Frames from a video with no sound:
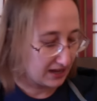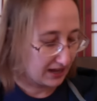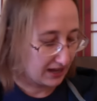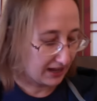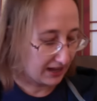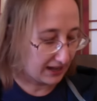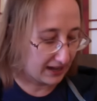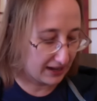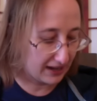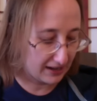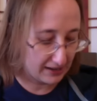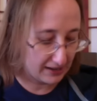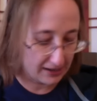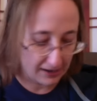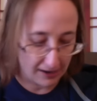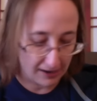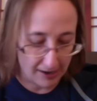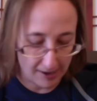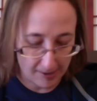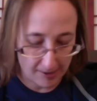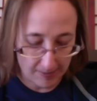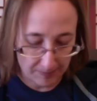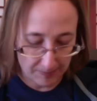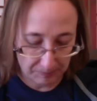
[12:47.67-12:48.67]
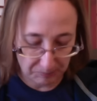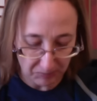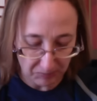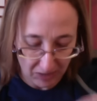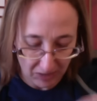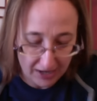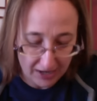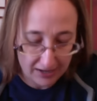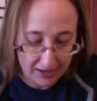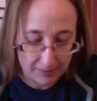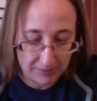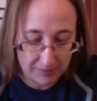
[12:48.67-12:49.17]
And
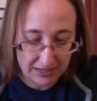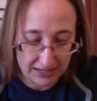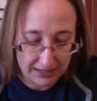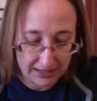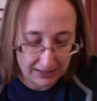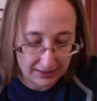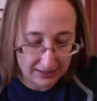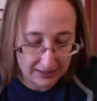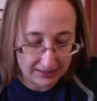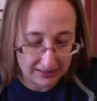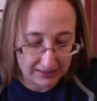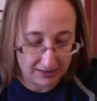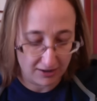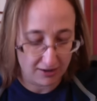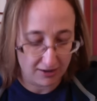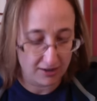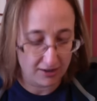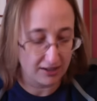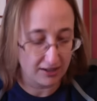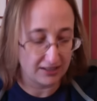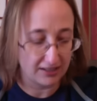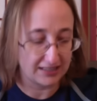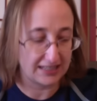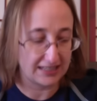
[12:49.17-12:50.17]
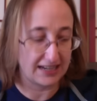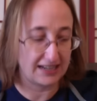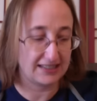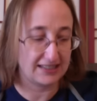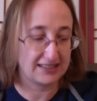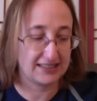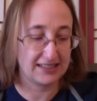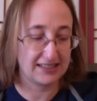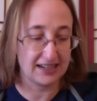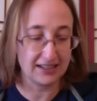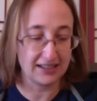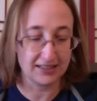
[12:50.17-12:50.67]
I am knitting this on a size
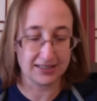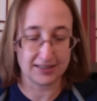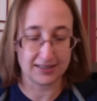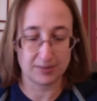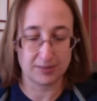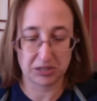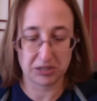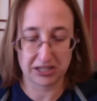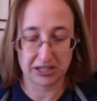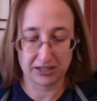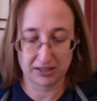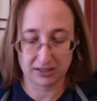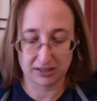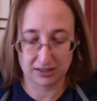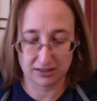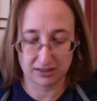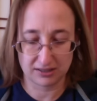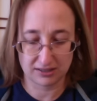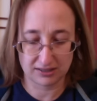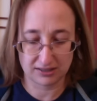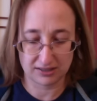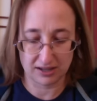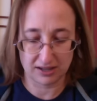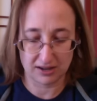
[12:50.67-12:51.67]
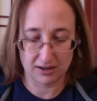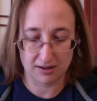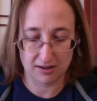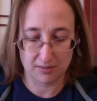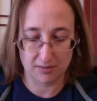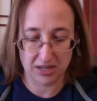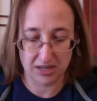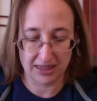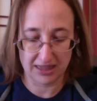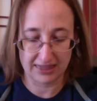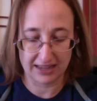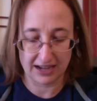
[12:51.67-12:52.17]
6 because
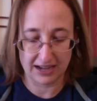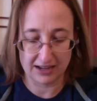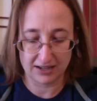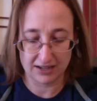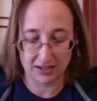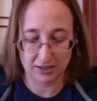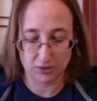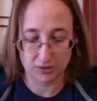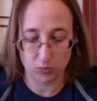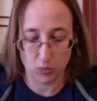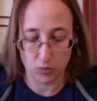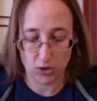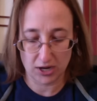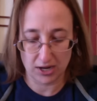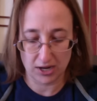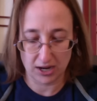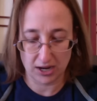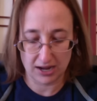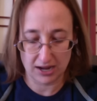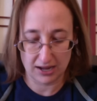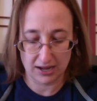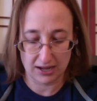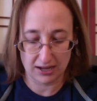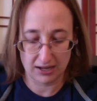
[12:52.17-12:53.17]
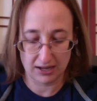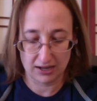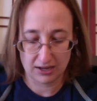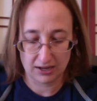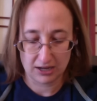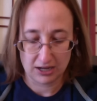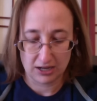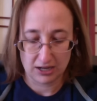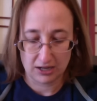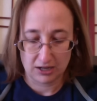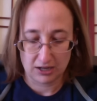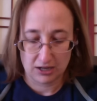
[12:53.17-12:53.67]
that is what I
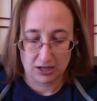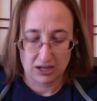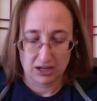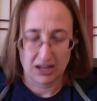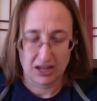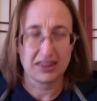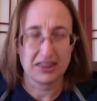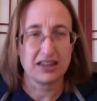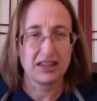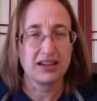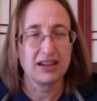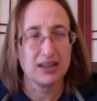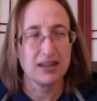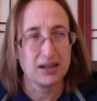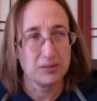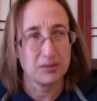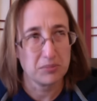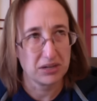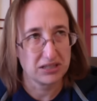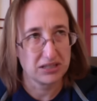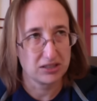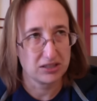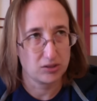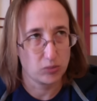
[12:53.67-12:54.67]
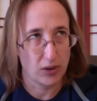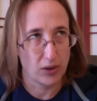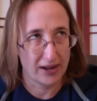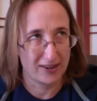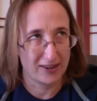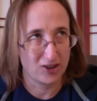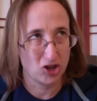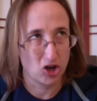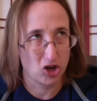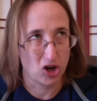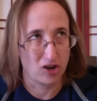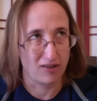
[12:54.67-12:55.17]
think I knit my
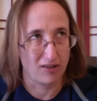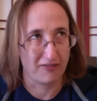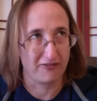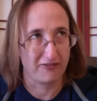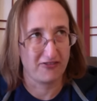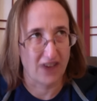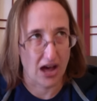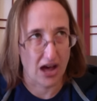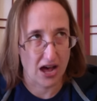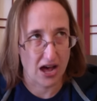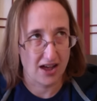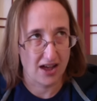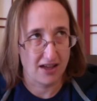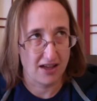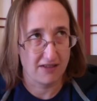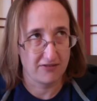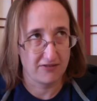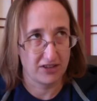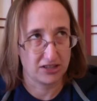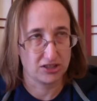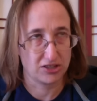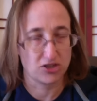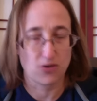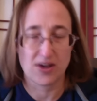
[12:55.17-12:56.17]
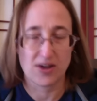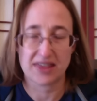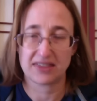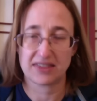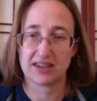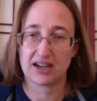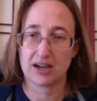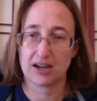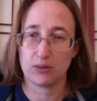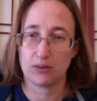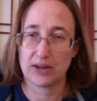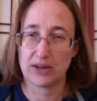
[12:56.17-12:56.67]
sweater on a 5, and so I
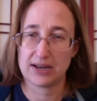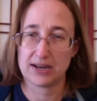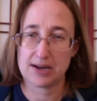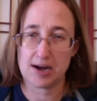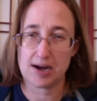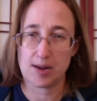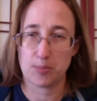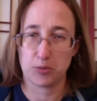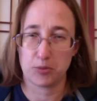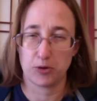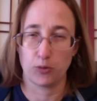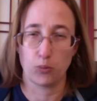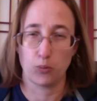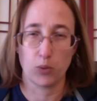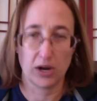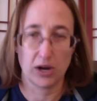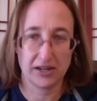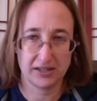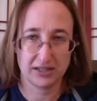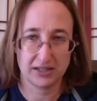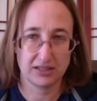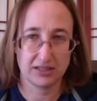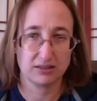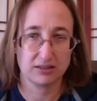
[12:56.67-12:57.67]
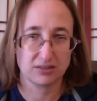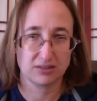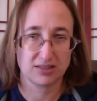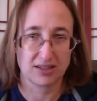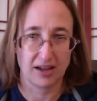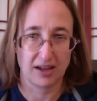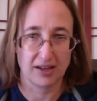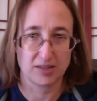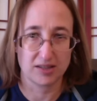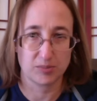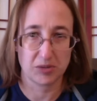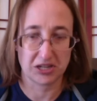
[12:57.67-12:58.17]
think I went up one needle
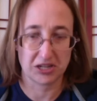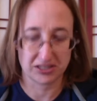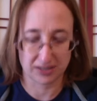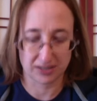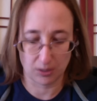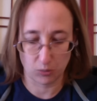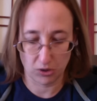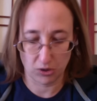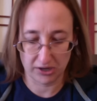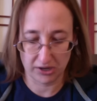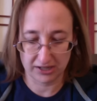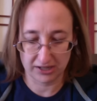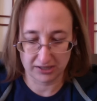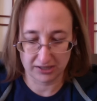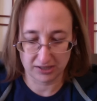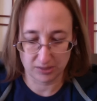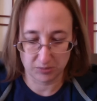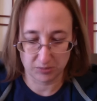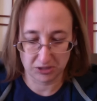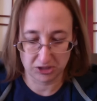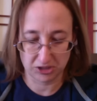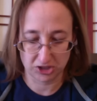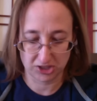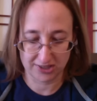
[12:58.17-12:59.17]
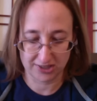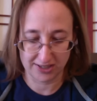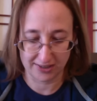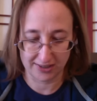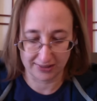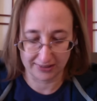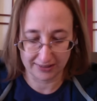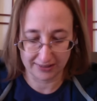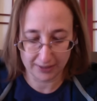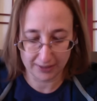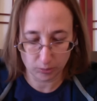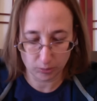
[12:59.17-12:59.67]
size because I wanted it to be just a
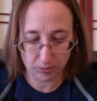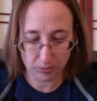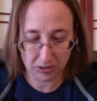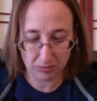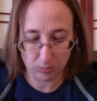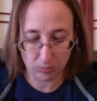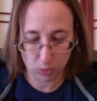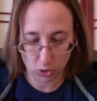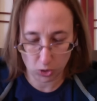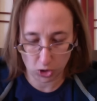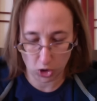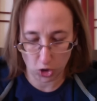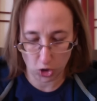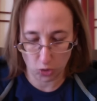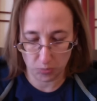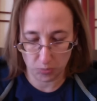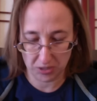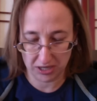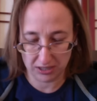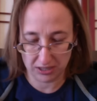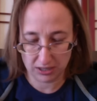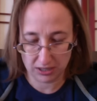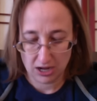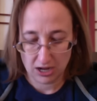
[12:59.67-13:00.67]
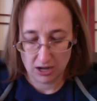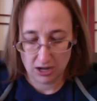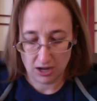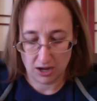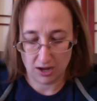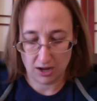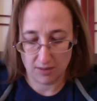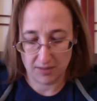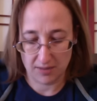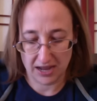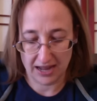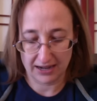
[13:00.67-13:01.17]
little bit more open.
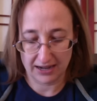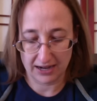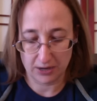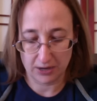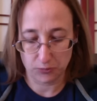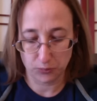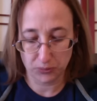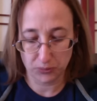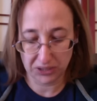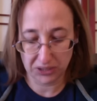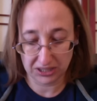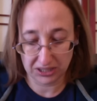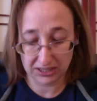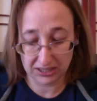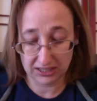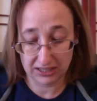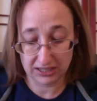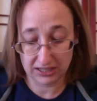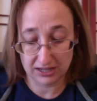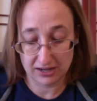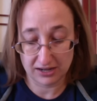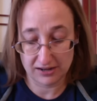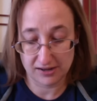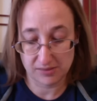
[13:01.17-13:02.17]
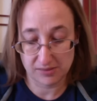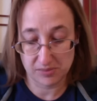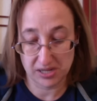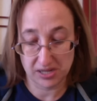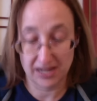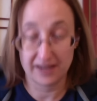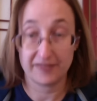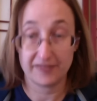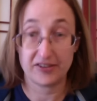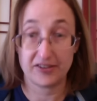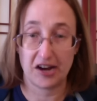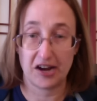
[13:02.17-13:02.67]
And I really
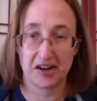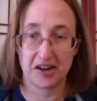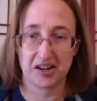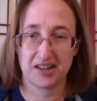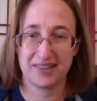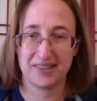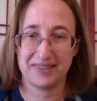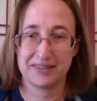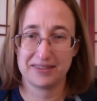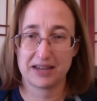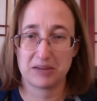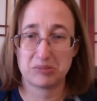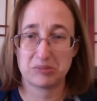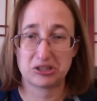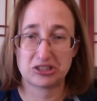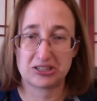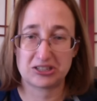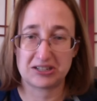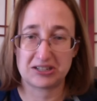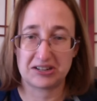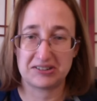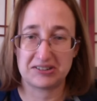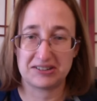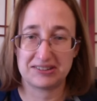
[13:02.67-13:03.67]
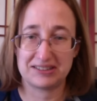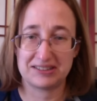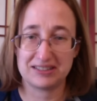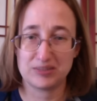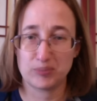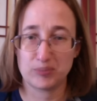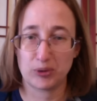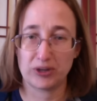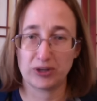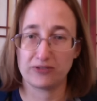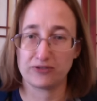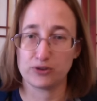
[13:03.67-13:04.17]
have not gotten that much done on this,
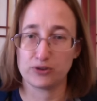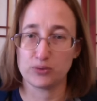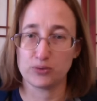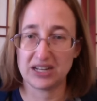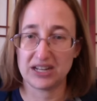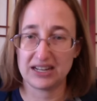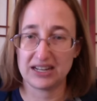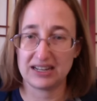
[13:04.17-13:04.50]
but if you knit